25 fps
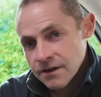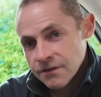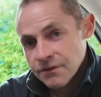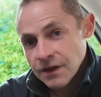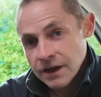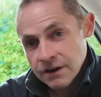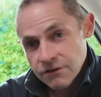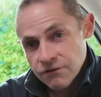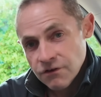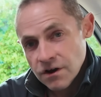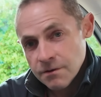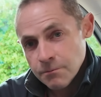
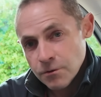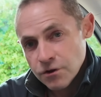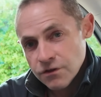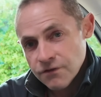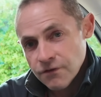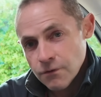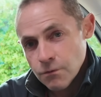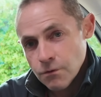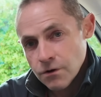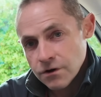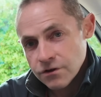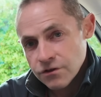Thanks very much
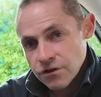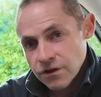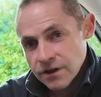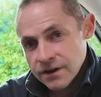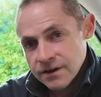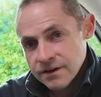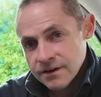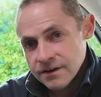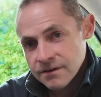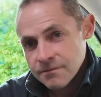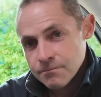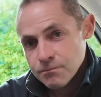for
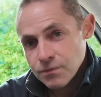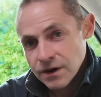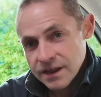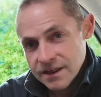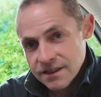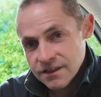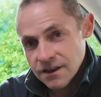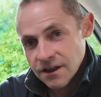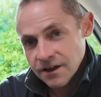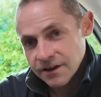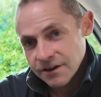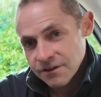watching.
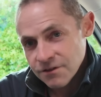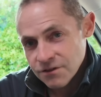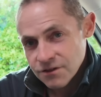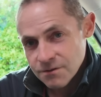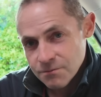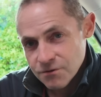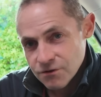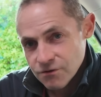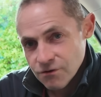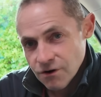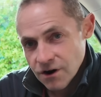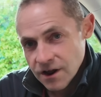Please like and
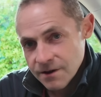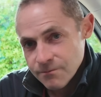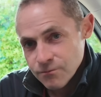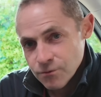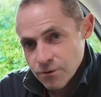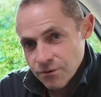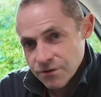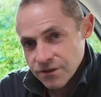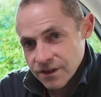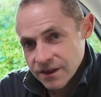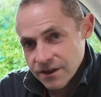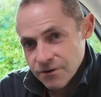subscribe, and
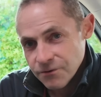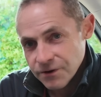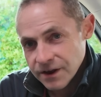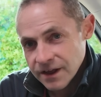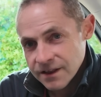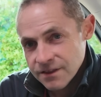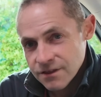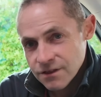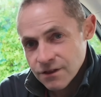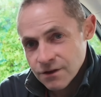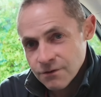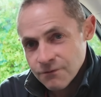we'll see you
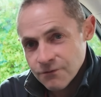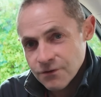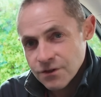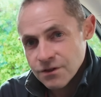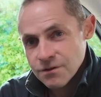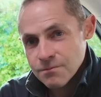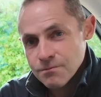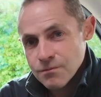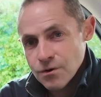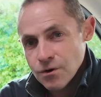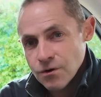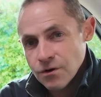again soon for
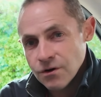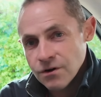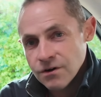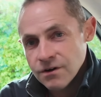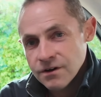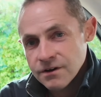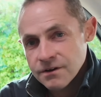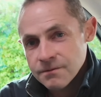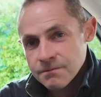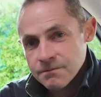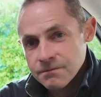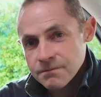some more
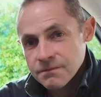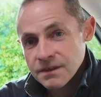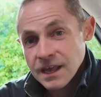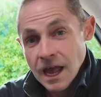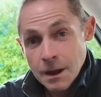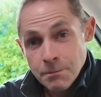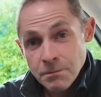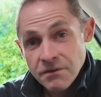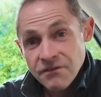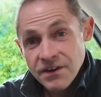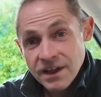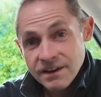
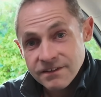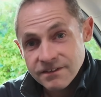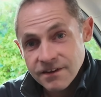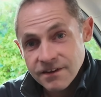Campervan